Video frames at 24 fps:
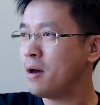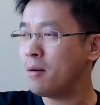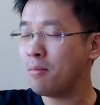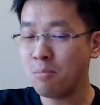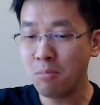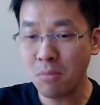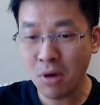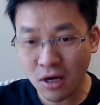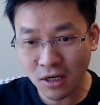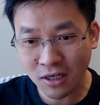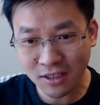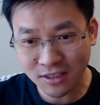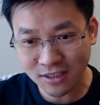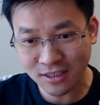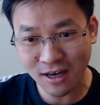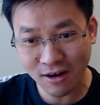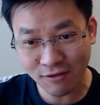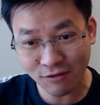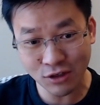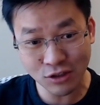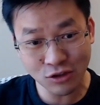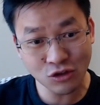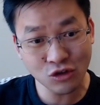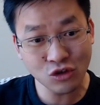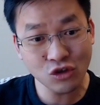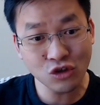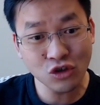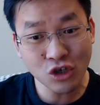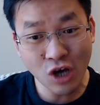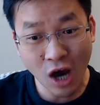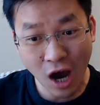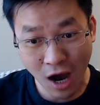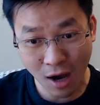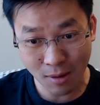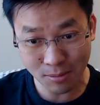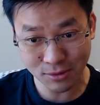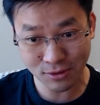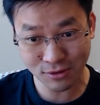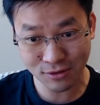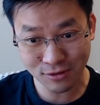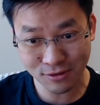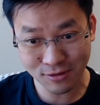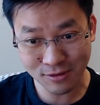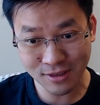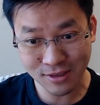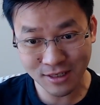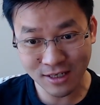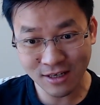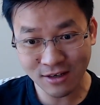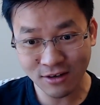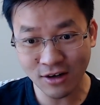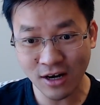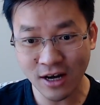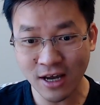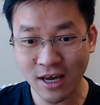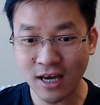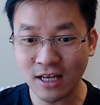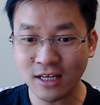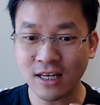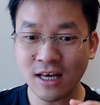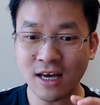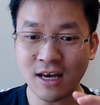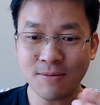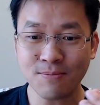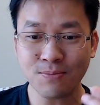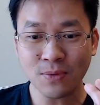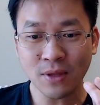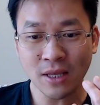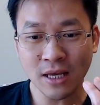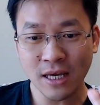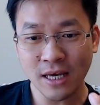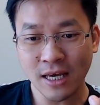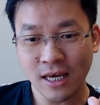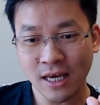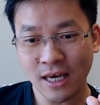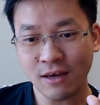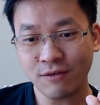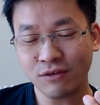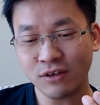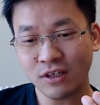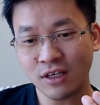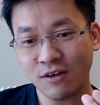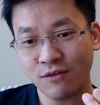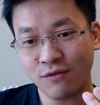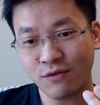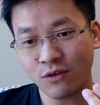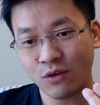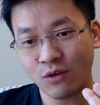millions of jobs, right? And then if the